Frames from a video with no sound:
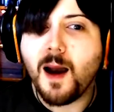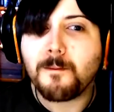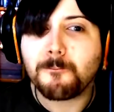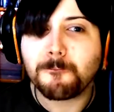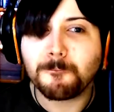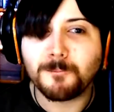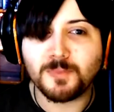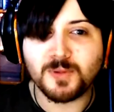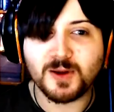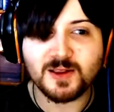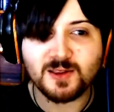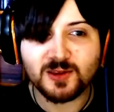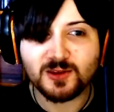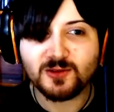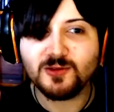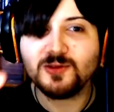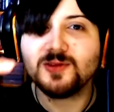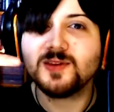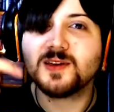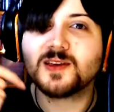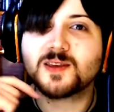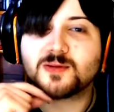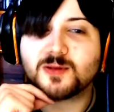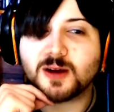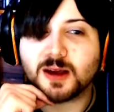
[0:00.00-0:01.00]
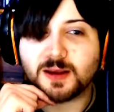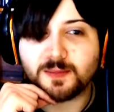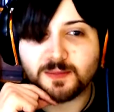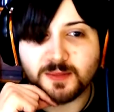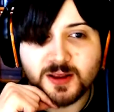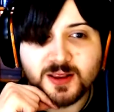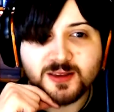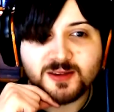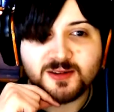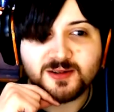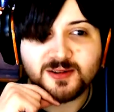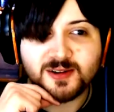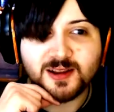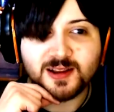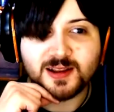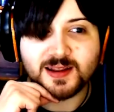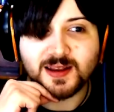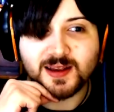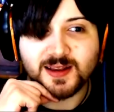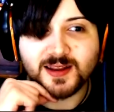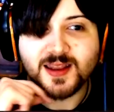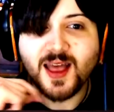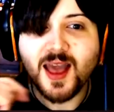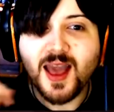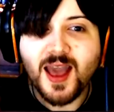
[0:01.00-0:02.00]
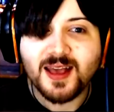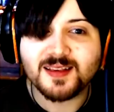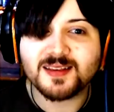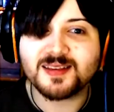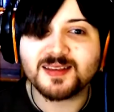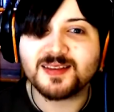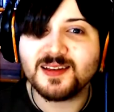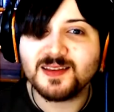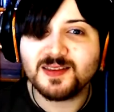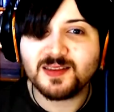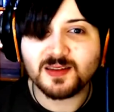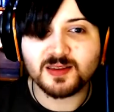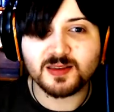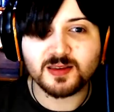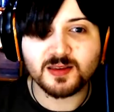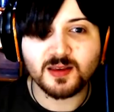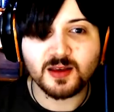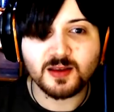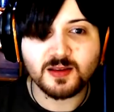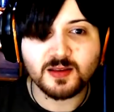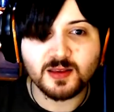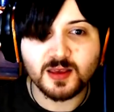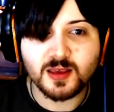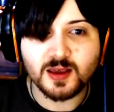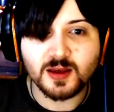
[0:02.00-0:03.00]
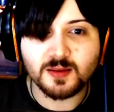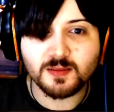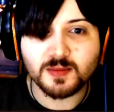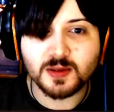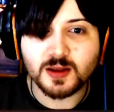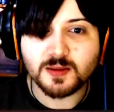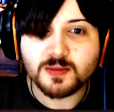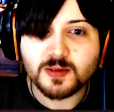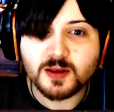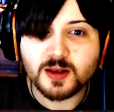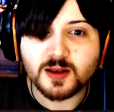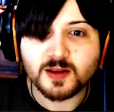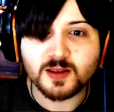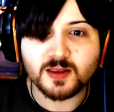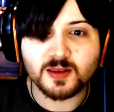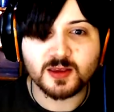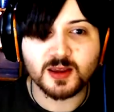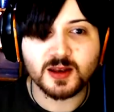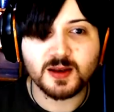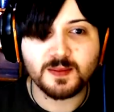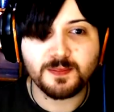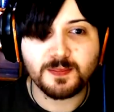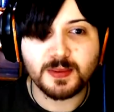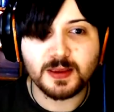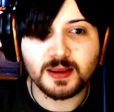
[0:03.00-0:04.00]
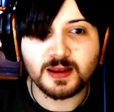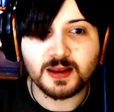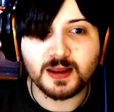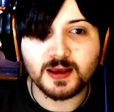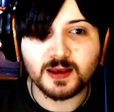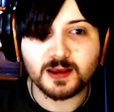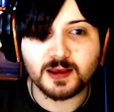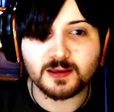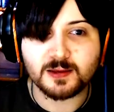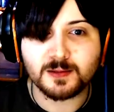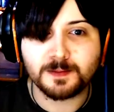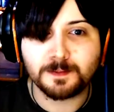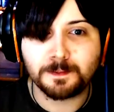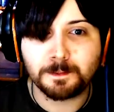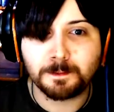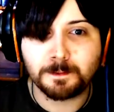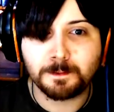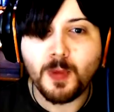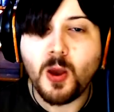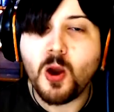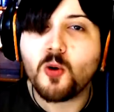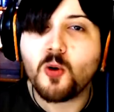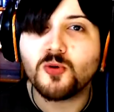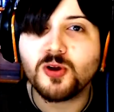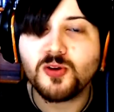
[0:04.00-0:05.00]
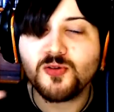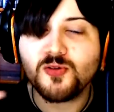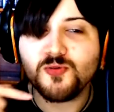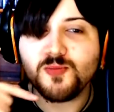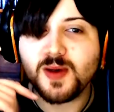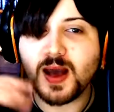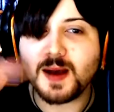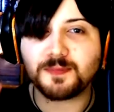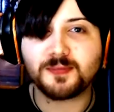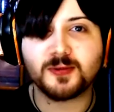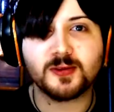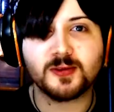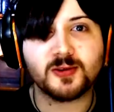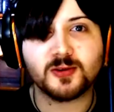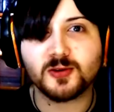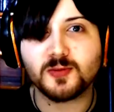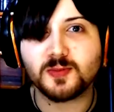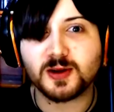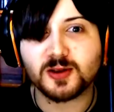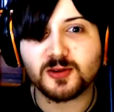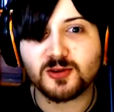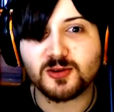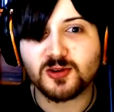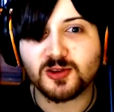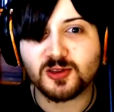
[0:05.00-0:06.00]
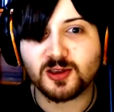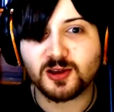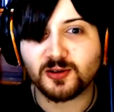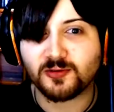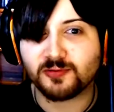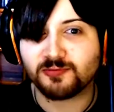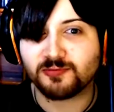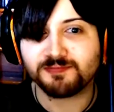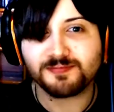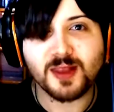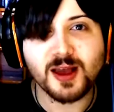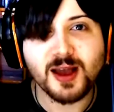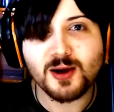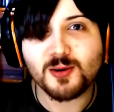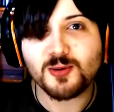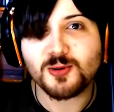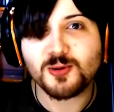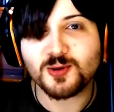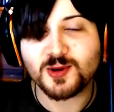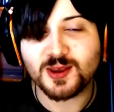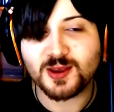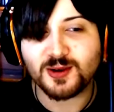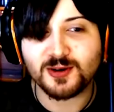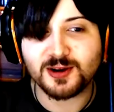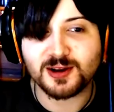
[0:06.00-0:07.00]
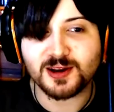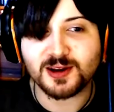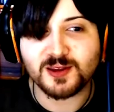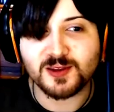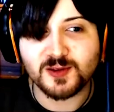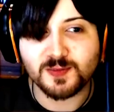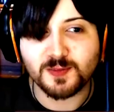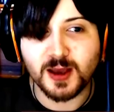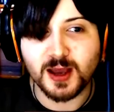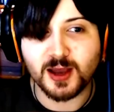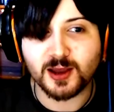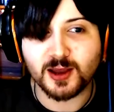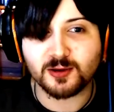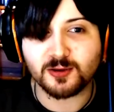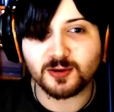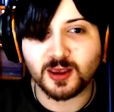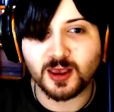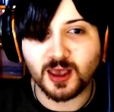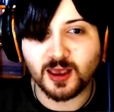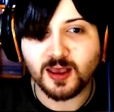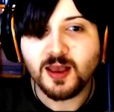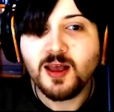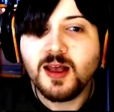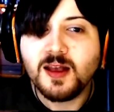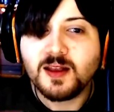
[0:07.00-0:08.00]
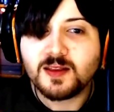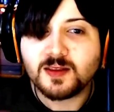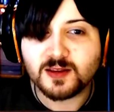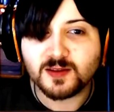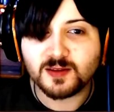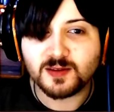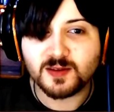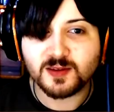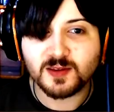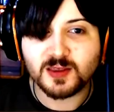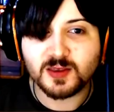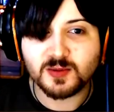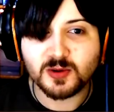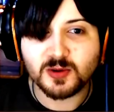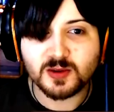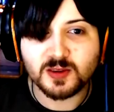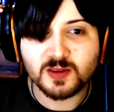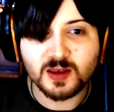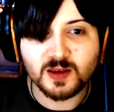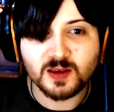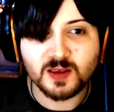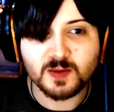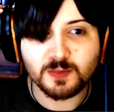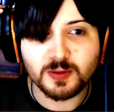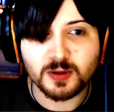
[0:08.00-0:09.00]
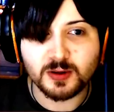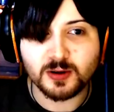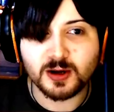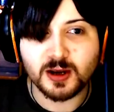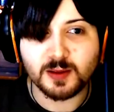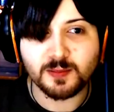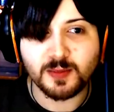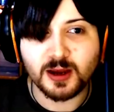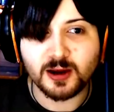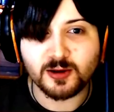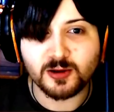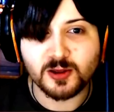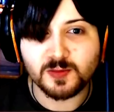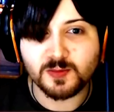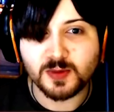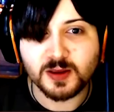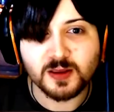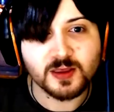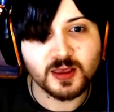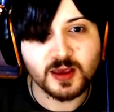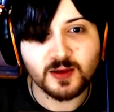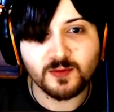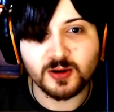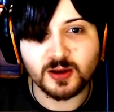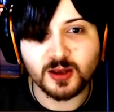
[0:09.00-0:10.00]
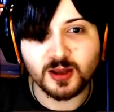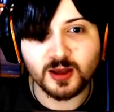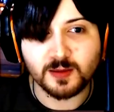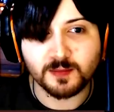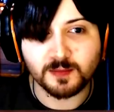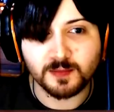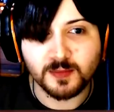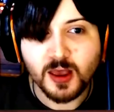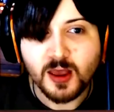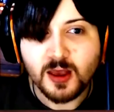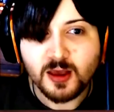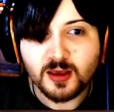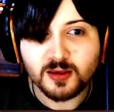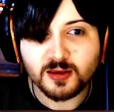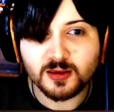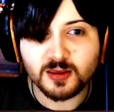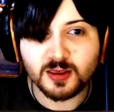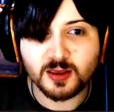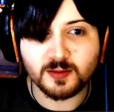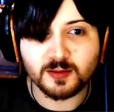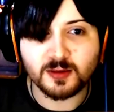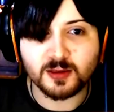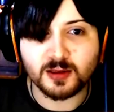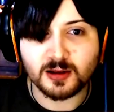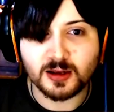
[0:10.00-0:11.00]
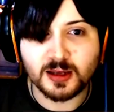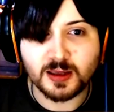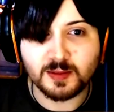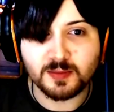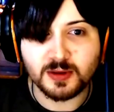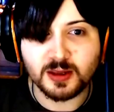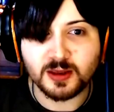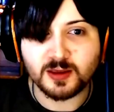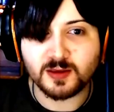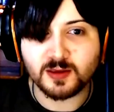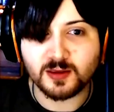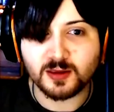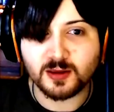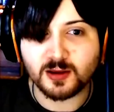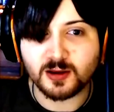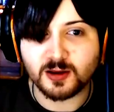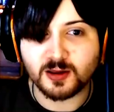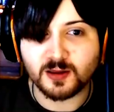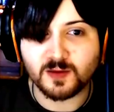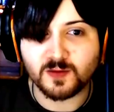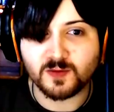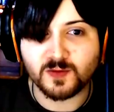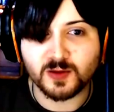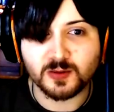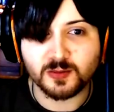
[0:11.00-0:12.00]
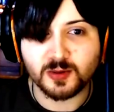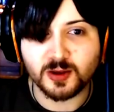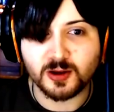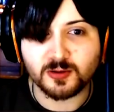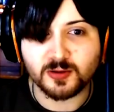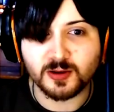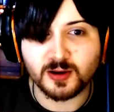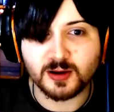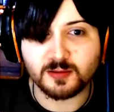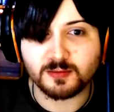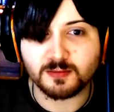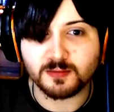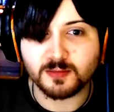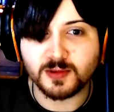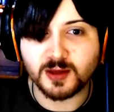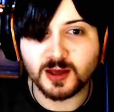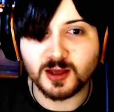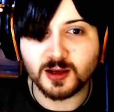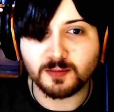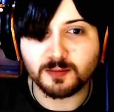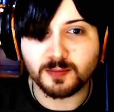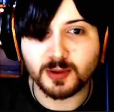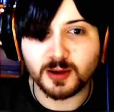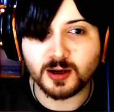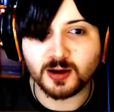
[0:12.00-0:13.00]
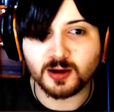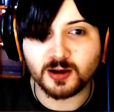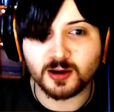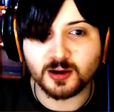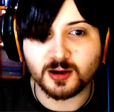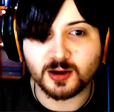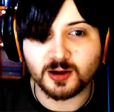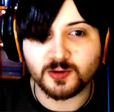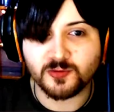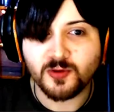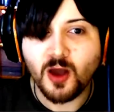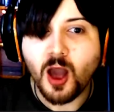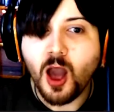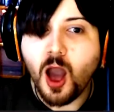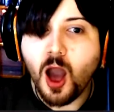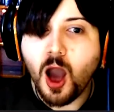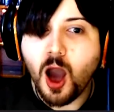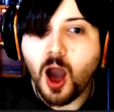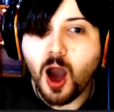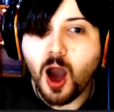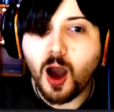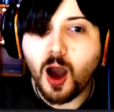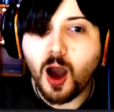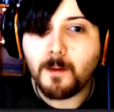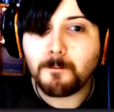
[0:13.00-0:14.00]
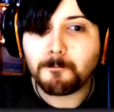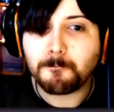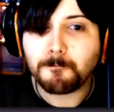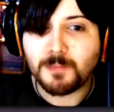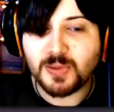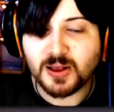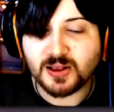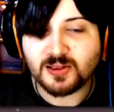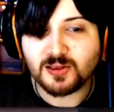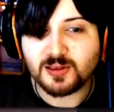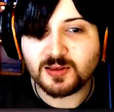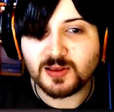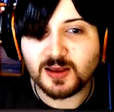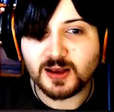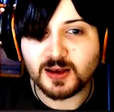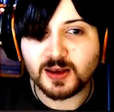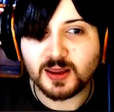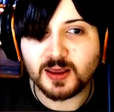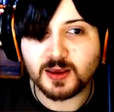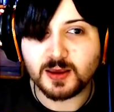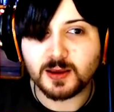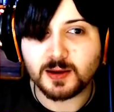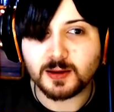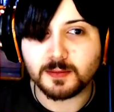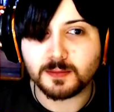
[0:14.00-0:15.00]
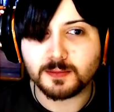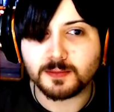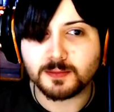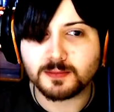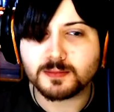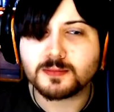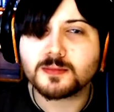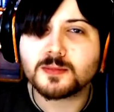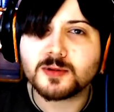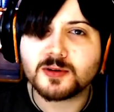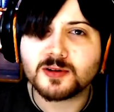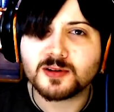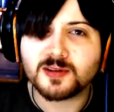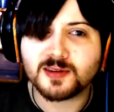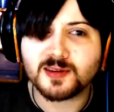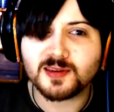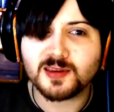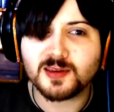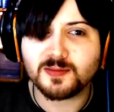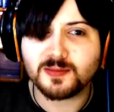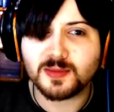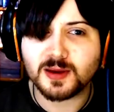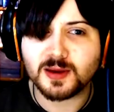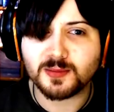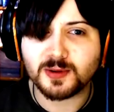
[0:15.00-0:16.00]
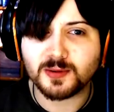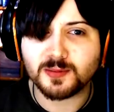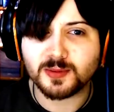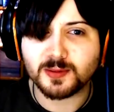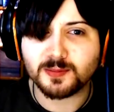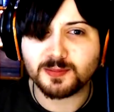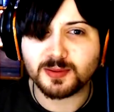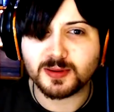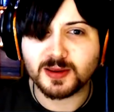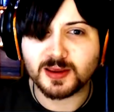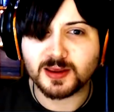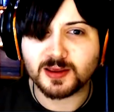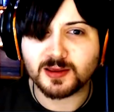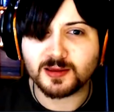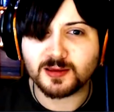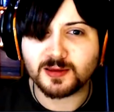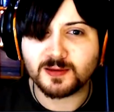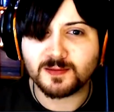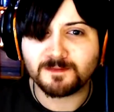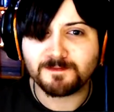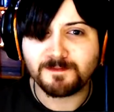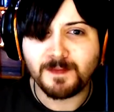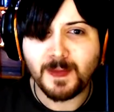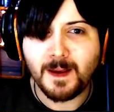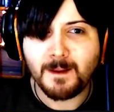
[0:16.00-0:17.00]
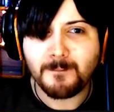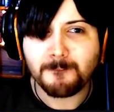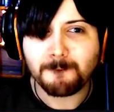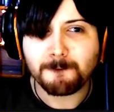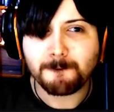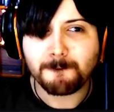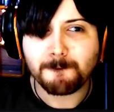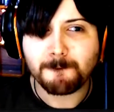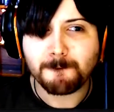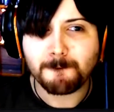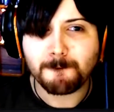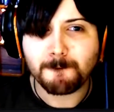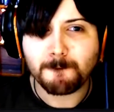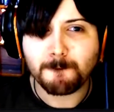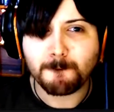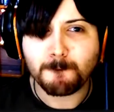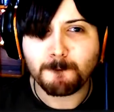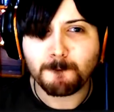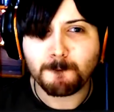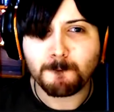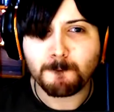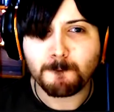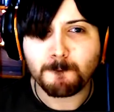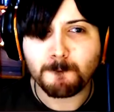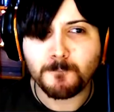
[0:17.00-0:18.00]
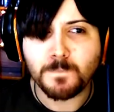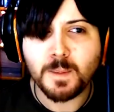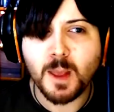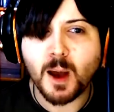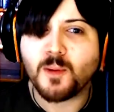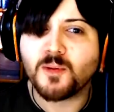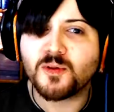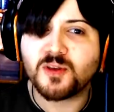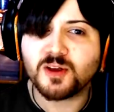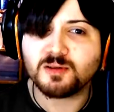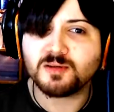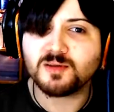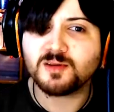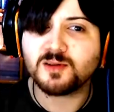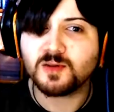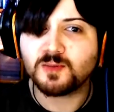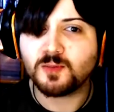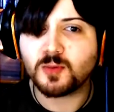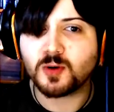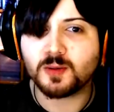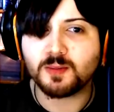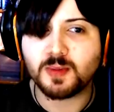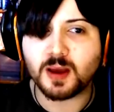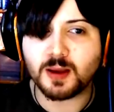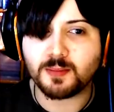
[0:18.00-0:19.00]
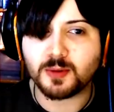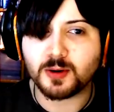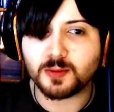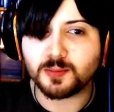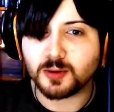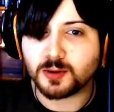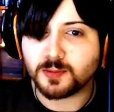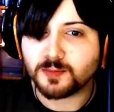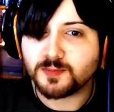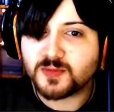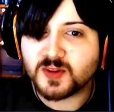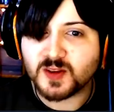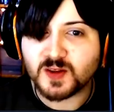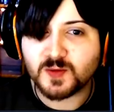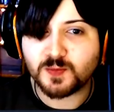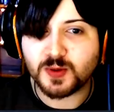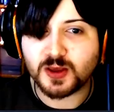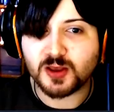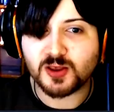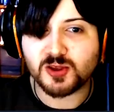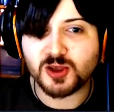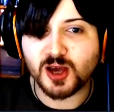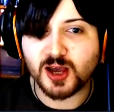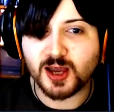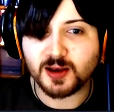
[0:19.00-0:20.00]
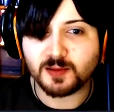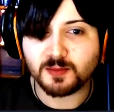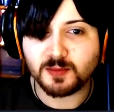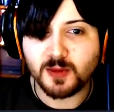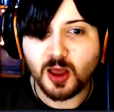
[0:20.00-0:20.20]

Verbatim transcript: Let's go this way. Let's go to the left. See, the sun's coming up now. It's gonna be nice. We've mapped so much stuff. I won't hear any smack, okay? This is the most exploring an Irishman's ever done since Liam Neeson got his film career and done buggered off. Let's land here. Or is this a memorable place? No, this is more memorable. This big giant